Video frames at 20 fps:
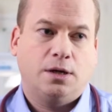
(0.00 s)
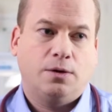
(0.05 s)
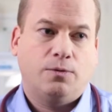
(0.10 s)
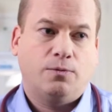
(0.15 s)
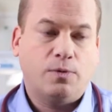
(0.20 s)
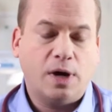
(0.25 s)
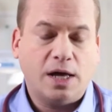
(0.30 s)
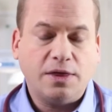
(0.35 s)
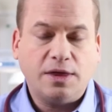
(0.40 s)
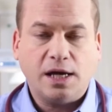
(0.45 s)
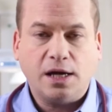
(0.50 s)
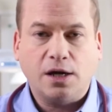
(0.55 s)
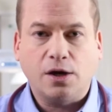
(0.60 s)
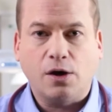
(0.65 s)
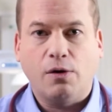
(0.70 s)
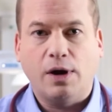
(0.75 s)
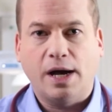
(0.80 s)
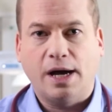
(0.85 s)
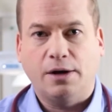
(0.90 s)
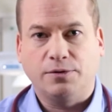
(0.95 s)
When they
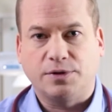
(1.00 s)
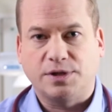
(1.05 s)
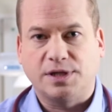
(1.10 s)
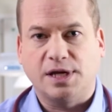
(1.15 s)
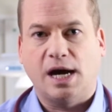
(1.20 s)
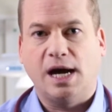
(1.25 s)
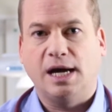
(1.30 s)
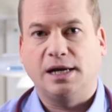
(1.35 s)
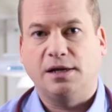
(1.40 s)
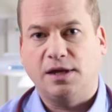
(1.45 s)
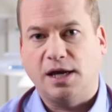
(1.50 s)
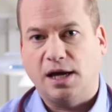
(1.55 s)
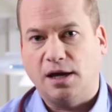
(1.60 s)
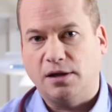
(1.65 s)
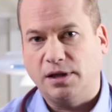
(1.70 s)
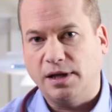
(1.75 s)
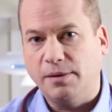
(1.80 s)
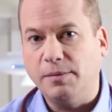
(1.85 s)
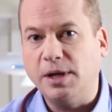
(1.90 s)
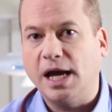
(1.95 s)
go outside and they
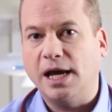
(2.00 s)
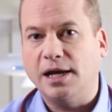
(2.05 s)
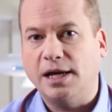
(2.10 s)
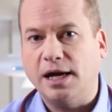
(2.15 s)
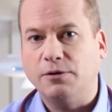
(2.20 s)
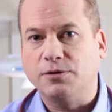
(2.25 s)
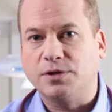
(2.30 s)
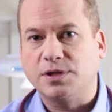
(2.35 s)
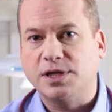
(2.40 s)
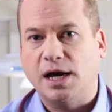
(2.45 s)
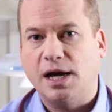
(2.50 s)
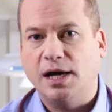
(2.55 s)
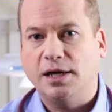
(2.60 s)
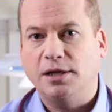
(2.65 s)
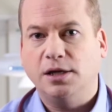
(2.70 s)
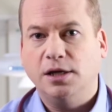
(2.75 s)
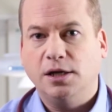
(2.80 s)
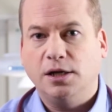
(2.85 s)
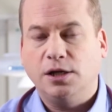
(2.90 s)
eliminate outside,